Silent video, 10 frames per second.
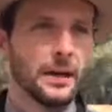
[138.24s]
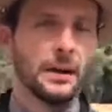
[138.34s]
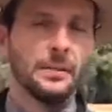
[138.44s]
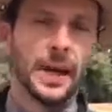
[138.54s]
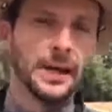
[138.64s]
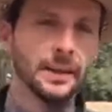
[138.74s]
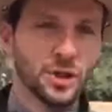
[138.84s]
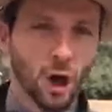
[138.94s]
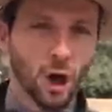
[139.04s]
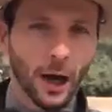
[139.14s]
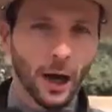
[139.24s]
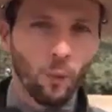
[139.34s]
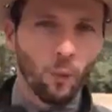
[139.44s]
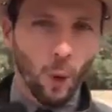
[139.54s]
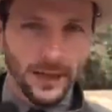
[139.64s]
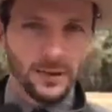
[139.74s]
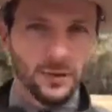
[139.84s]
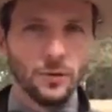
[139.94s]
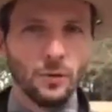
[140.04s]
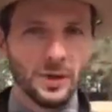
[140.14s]
a man named John White,
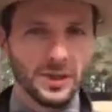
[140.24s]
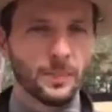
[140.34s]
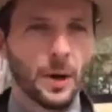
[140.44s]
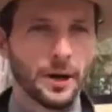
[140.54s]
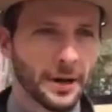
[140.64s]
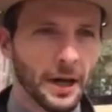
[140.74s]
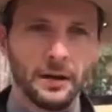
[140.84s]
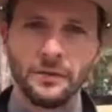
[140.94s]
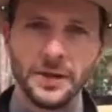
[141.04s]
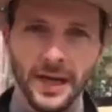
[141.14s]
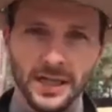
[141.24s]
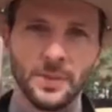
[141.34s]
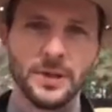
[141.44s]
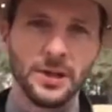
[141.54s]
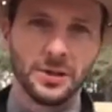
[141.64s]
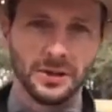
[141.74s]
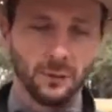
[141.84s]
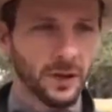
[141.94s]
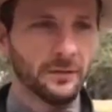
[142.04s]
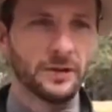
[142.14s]
who was a part of the expeditions,
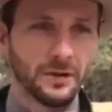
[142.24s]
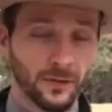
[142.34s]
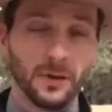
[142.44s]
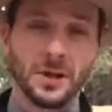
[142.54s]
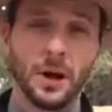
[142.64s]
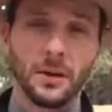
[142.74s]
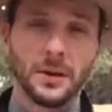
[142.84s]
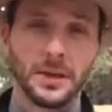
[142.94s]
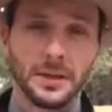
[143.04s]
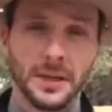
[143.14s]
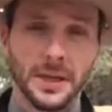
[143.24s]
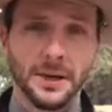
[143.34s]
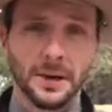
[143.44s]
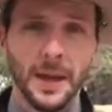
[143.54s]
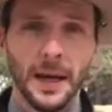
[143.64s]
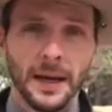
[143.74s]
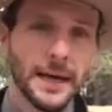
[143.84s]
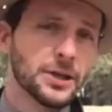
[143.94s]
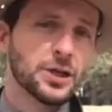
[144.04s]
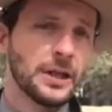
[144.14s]
one of the first colonies.
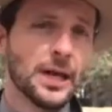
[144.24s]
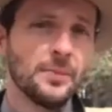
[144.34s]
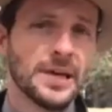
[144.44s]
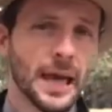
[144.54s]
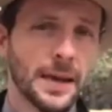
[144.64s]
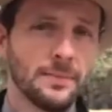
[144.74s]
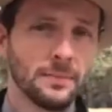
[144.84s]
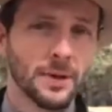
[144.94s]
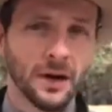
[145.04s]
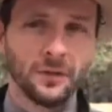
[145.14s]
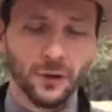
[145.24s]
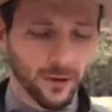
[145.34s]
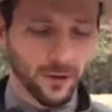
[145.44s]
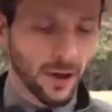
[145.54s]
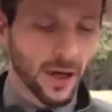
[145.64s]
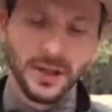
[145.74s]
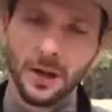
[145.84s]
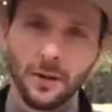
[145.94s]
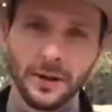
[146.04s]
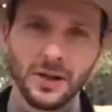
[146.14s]
He actually later became governor of the Lost
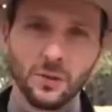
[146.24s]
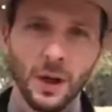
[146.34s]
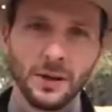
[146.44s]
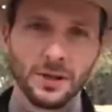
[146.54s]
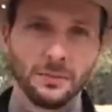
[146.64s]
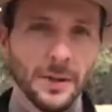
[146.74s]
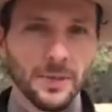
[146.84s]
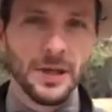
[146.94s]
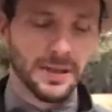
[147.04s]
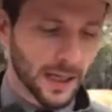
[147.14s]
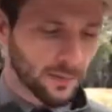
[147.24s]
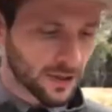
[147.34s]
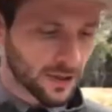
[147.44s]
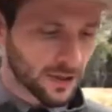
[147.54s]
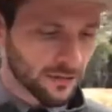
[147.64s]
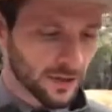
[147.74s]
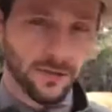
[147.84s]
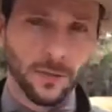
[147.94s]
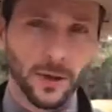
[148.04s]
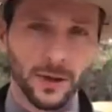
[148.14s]
Colony as well. Maybe his name is
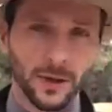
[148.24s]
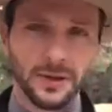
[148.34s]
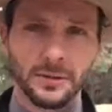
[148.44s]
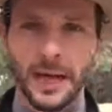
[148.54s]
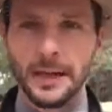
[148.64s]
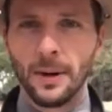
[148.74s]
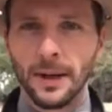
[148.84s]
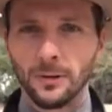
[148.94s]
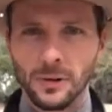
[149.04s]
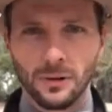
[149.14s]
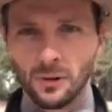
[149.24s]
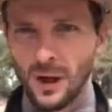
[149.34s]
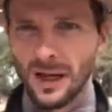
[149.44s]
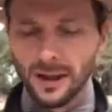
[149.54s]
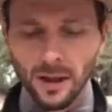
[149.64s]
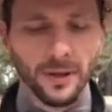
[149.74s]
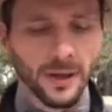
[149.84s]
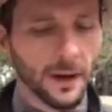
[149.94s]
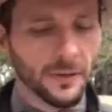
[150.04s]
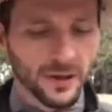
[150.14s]
familiar to anyone who's read a little bit
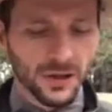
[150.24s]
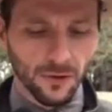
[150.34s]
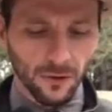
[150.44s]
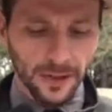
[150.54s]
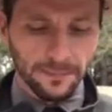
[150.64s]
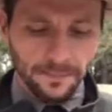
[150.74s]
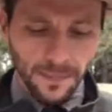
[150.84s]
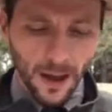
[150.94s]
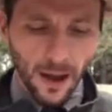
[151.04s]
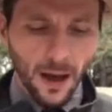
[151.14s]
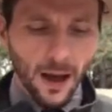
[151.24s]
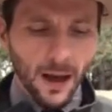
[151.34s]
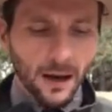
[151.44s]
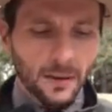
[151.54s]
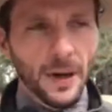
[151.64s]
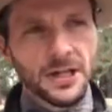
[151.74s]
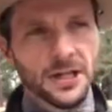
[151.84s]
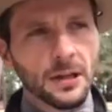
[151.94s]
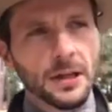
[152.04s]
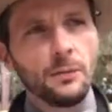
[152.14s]
about this story.
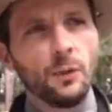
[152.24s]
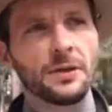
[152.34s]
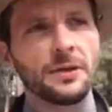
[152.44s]
Basically, we